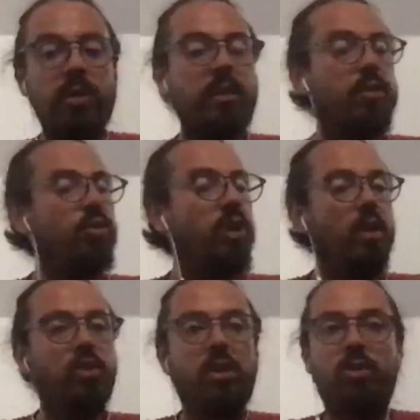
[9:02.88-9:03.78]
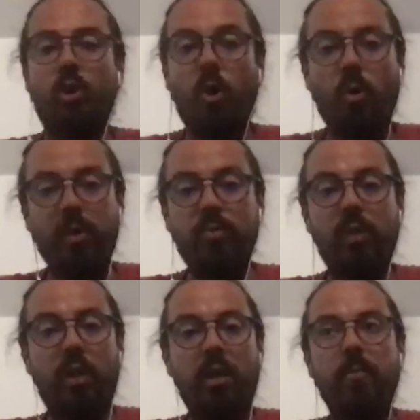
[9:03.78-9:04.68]
education is always
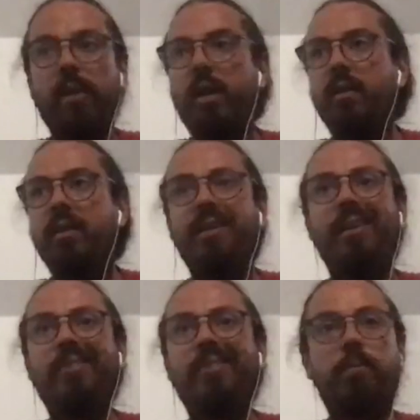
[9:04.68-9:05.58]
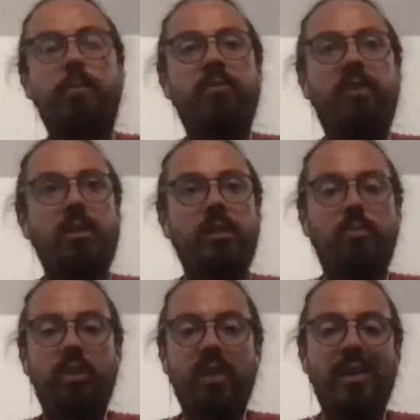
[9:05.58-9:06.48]
welcome, and the internet provides us with
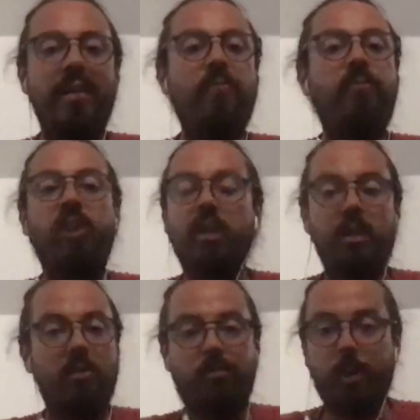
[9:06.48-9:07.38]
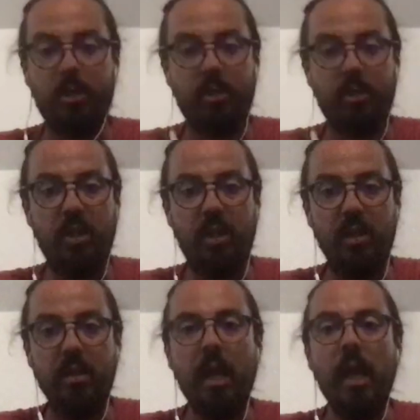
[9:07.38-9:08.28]
an infinity of possibilities,
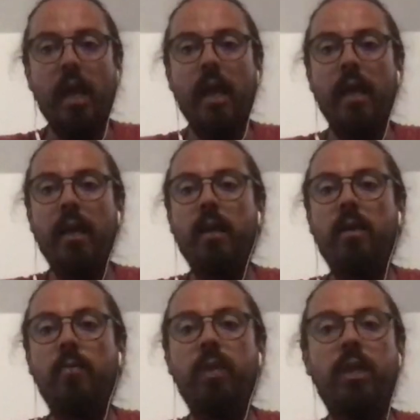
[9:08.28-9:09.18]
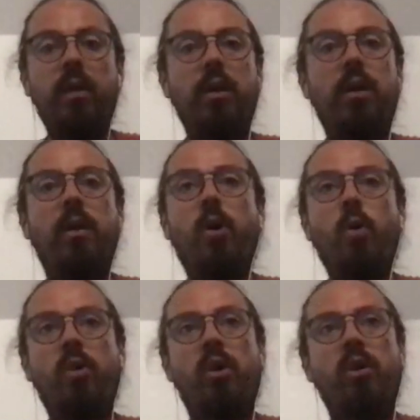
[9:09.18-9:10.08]
and we can hone
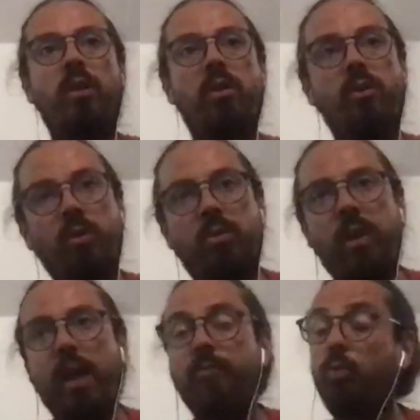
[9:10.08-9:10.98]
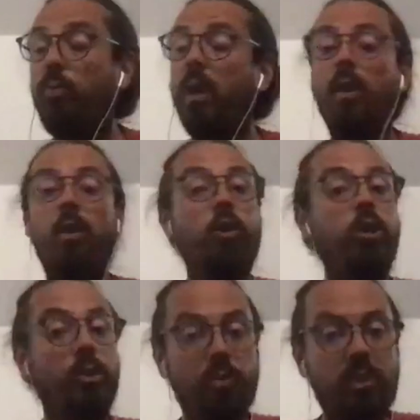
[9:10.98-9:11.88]
our own crafts, or we can learn new
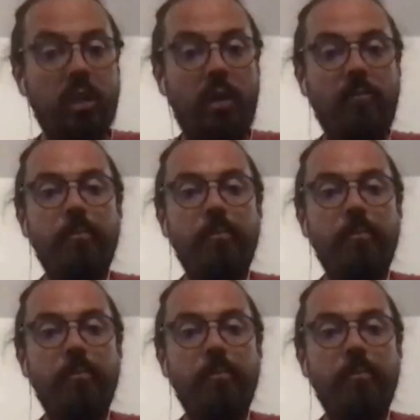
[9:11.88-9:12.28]
stuff.